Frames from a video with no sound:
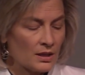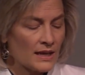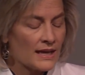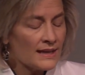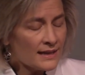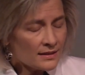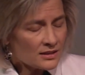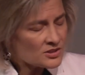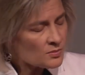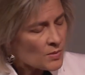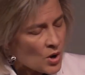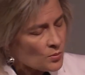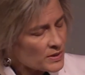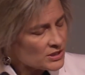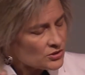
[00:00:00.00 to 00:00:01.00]
And in this
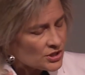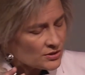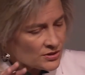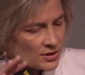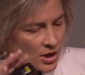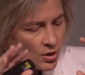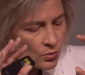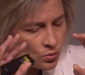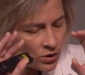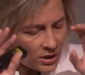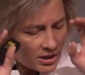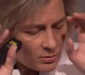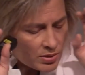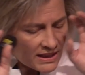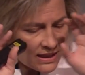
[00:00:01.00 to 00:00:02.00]
moment, just
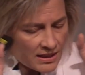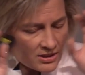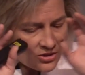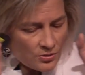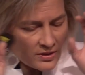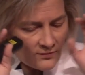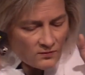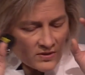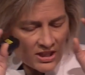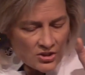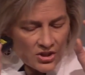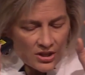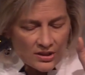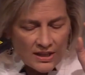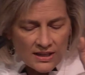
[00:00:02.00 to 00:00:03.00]
really begin to
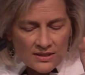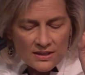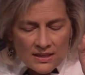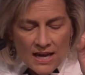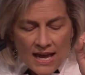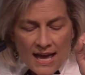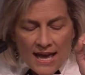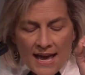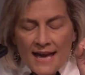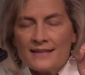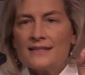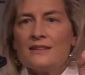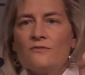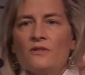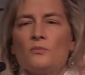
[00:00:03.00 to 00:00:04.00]
envision this
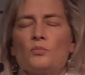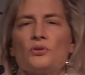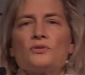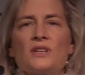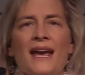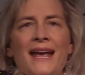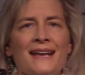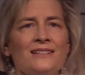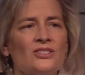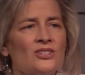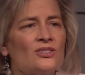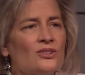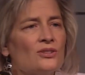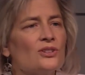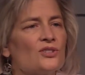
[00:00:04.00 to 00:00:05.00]
as if it
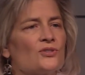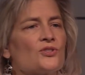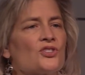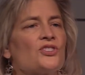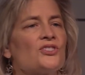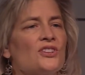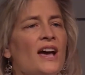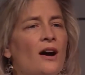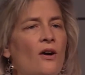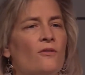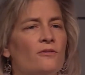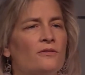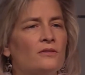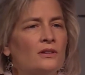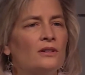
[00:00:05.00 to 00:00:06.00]
pertains to
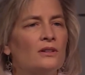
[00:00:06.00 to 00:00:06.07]
yourself.